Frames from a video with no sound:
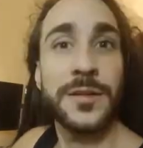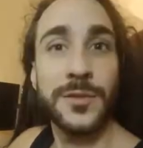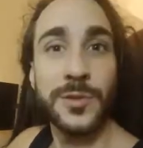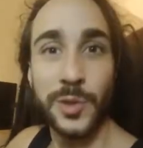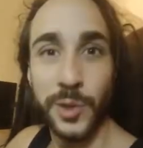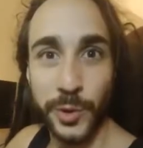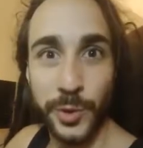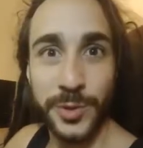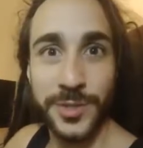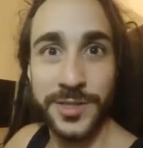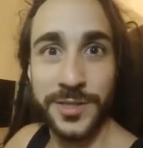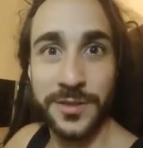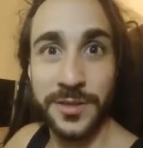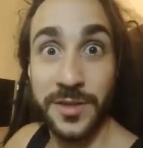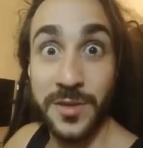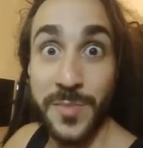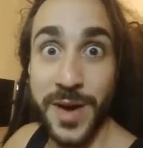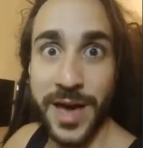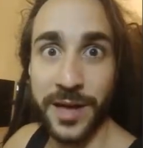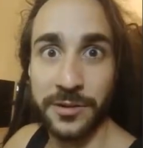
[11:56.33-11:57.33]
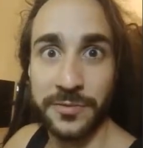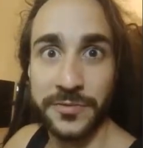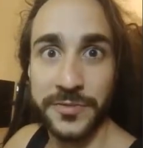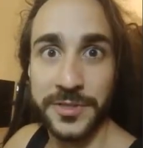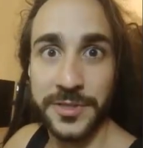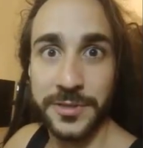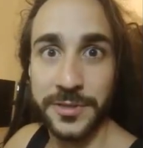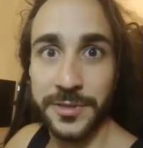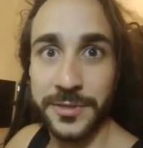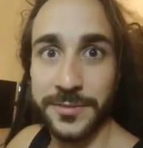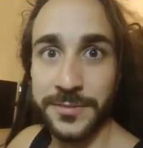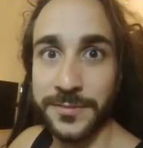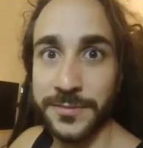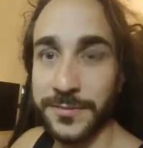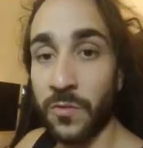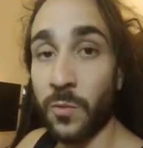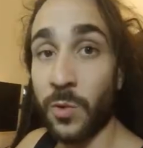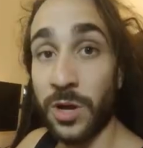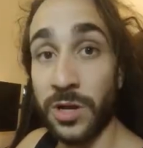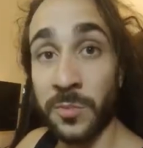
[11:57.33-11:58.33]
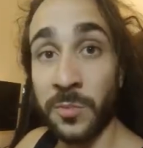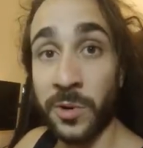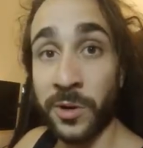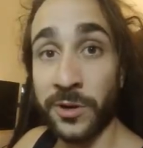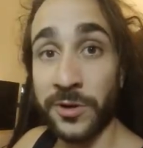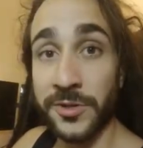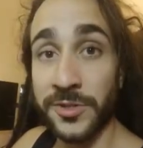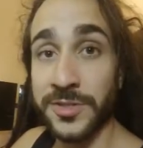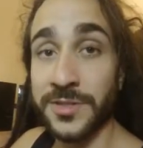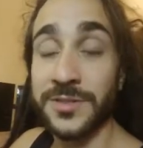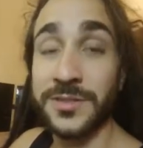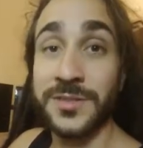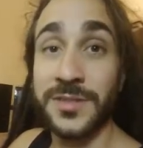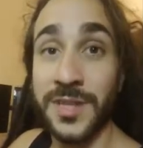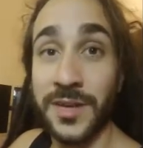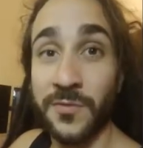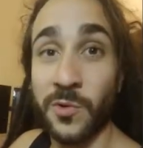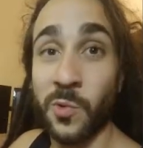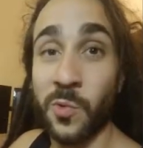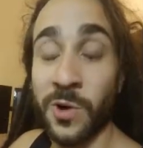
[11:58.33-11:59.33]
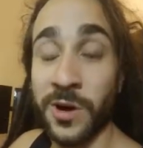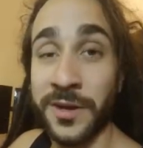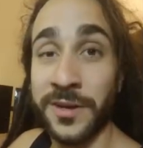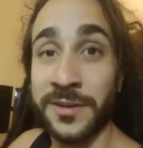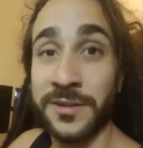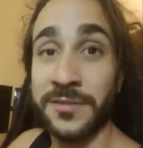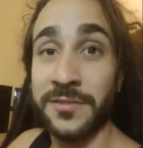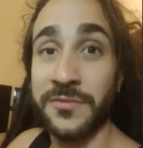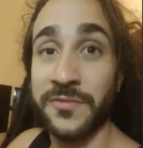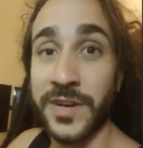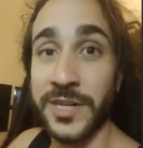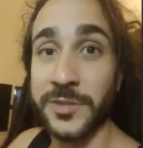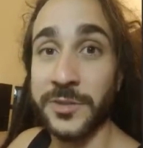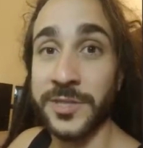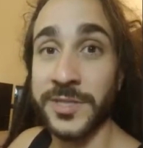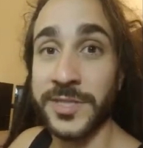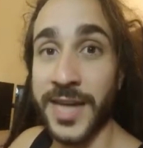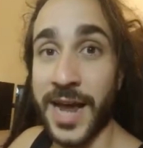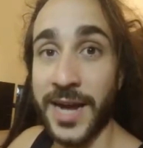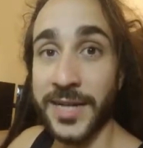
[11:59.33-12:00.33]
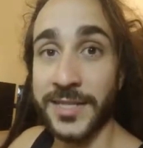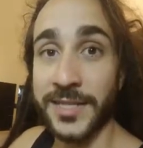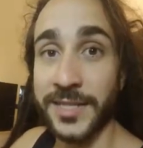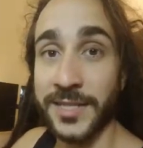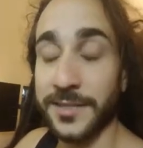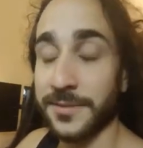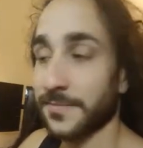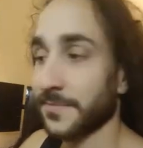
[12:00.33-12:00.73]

Loot the battlefield. Wall of Martyrs, level 1 veteran tactic.